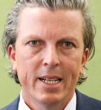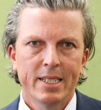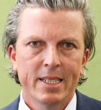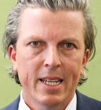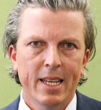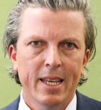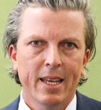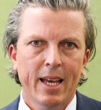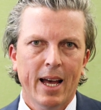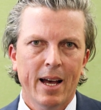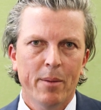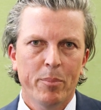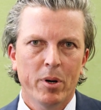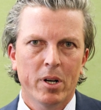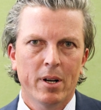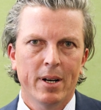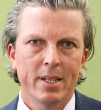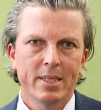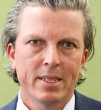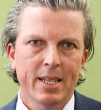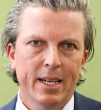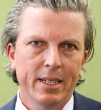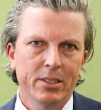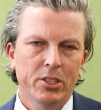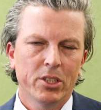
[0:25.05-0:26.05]

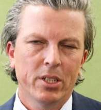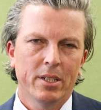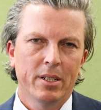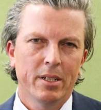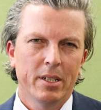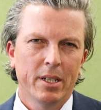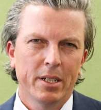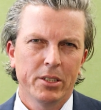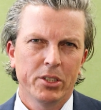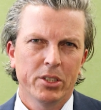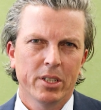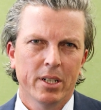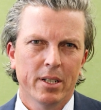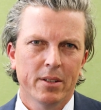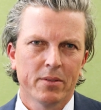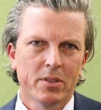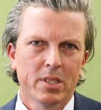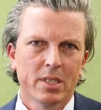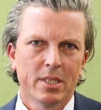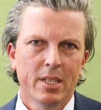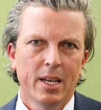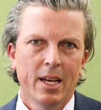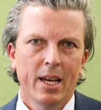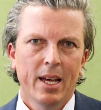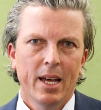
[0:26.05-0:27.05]
decarbonisation
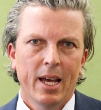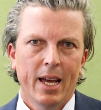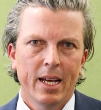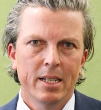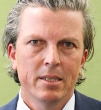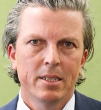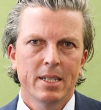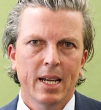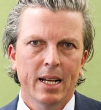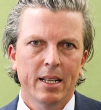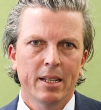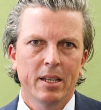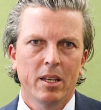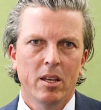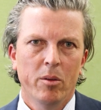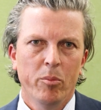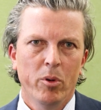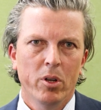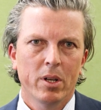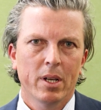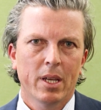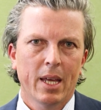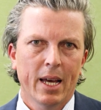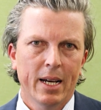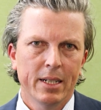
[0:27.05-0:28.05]
initiatives, and
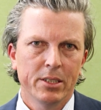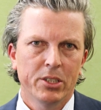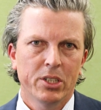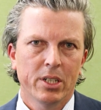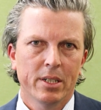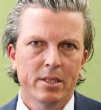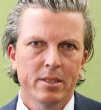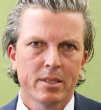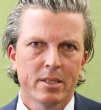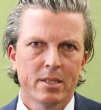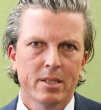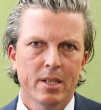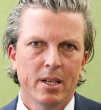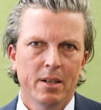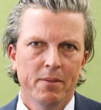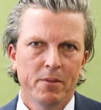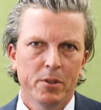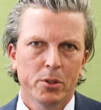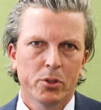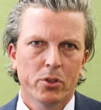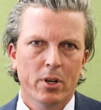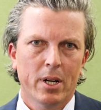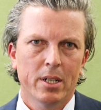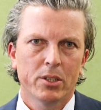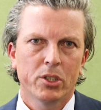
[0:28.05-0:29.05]
telecommunications
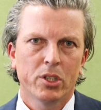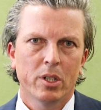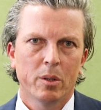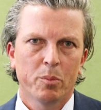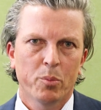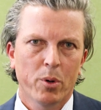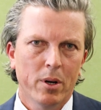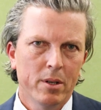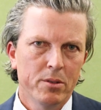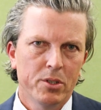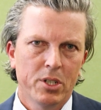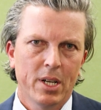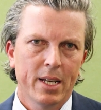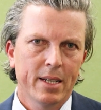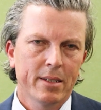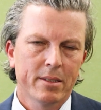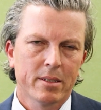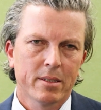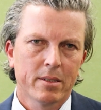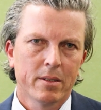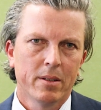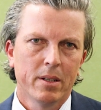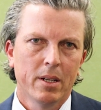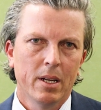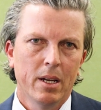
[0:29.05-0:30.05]
infrastructure
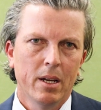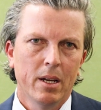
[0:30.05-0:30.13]
projects.